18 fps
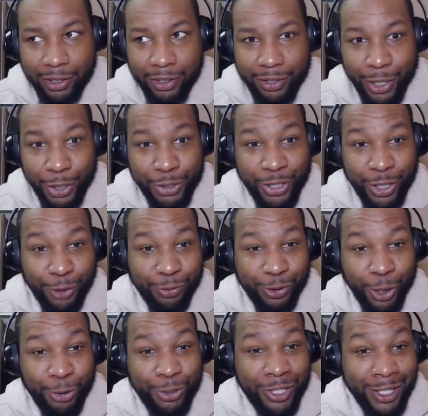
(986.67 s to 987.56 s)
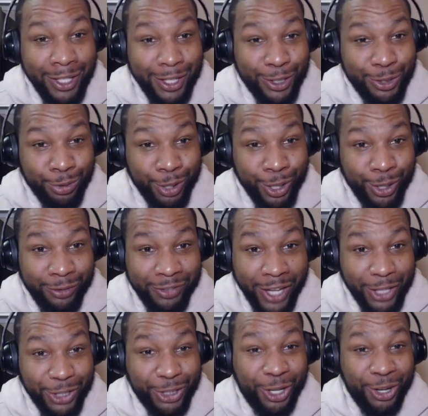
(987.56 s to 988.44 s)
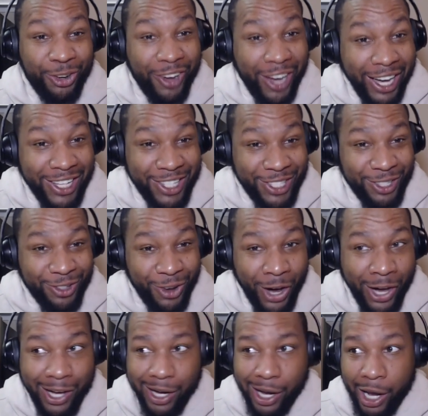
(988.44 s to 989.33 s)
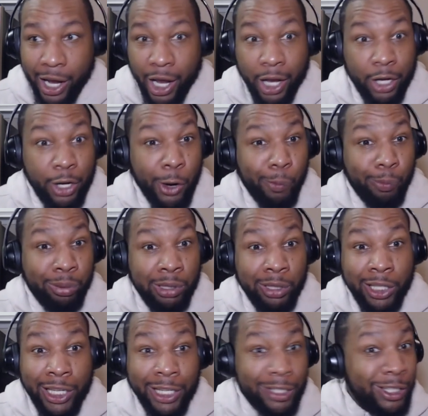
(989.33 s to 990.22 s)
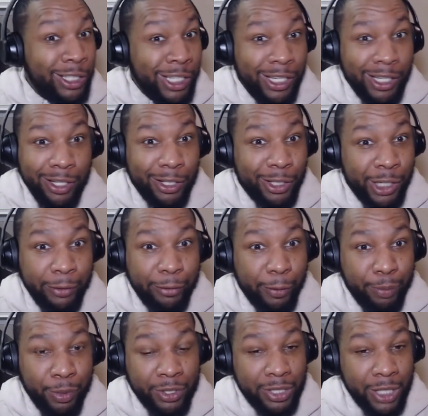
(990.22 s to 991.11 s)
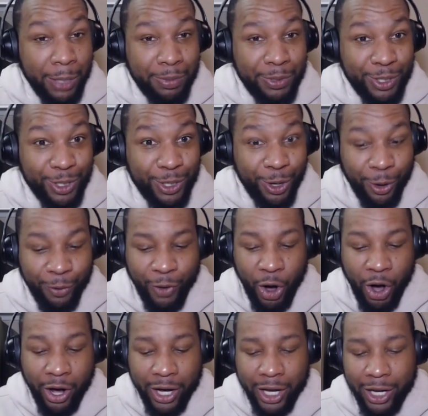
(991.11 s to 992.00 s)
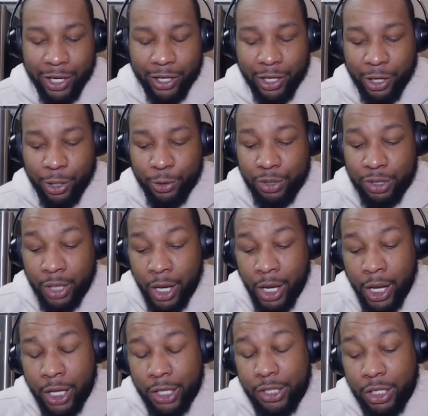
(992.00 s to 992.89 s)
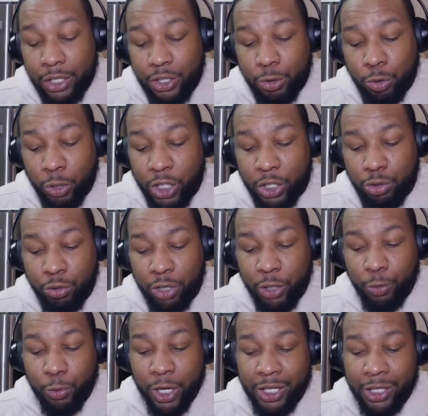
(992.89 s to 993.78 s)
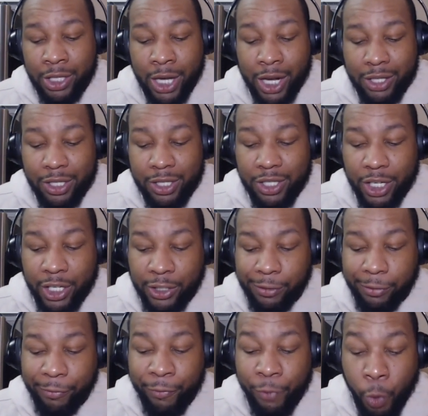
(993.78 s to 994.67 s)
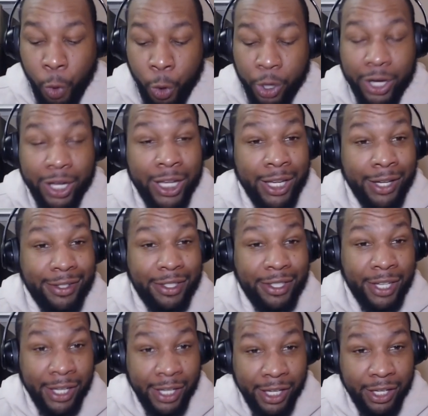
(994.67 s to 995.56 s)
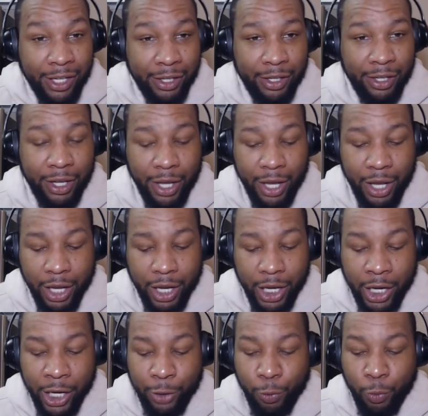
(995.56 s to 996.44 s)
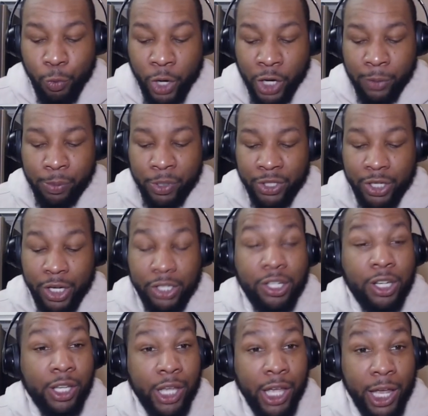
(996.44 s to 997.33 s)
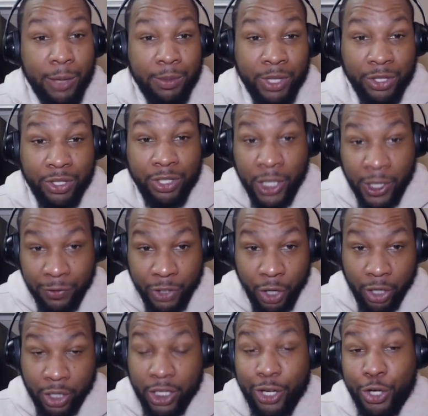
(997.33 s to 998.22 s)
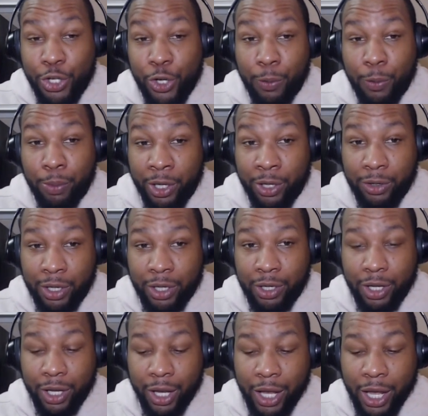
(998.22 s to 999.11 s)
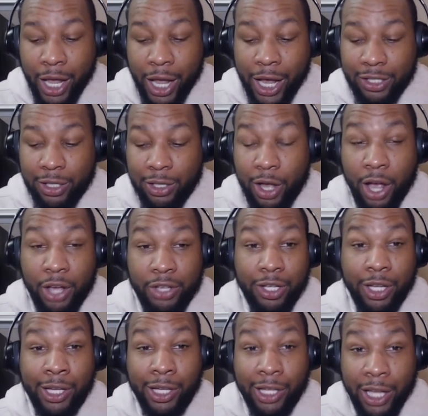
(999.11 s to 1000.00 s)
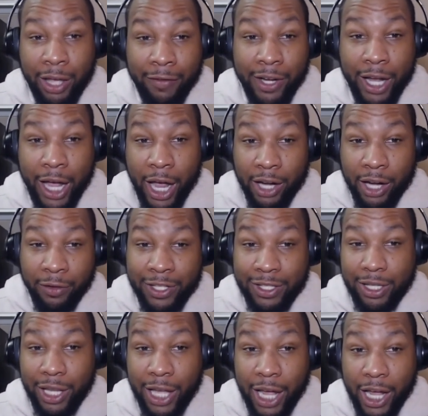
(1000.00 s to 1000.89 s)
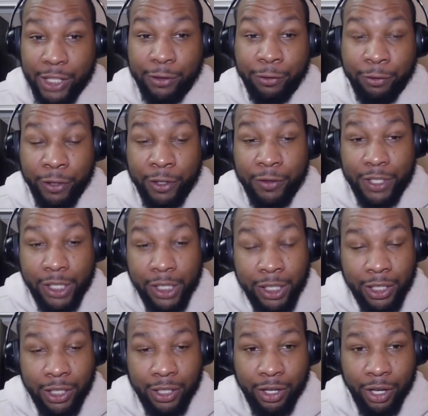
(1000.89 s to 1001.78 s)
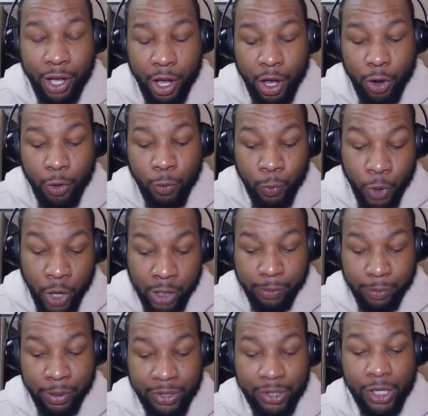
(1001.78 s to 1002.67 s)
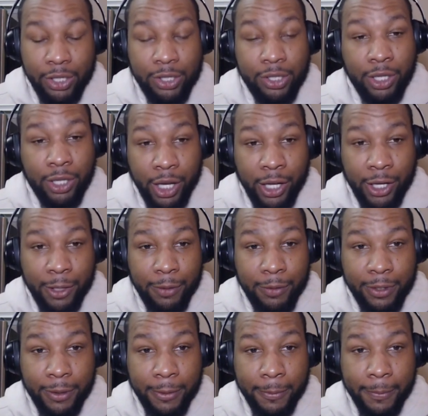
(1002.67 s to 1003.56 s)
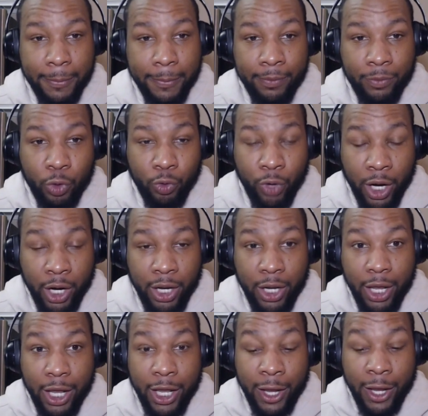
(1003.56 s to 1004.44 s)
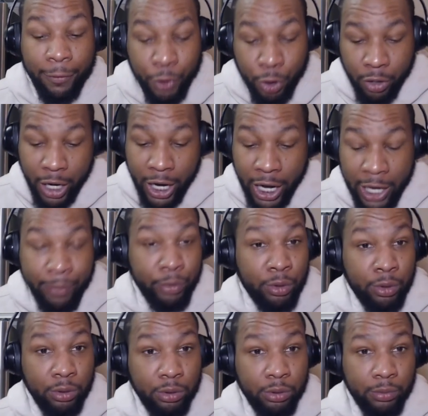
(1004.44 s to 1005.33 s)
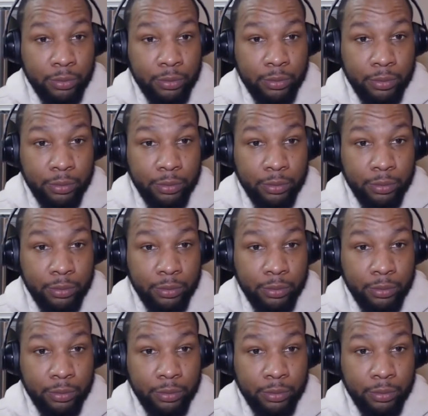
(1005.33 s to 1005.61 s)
instead of 13-12? That's crazy, right? Completely different perception of our head coach. Since 2021, Texas is 4-10 in one possession games. And Steve Sarkisian, period, has lost 11 out of his last 15 one-possession games, right? If you're able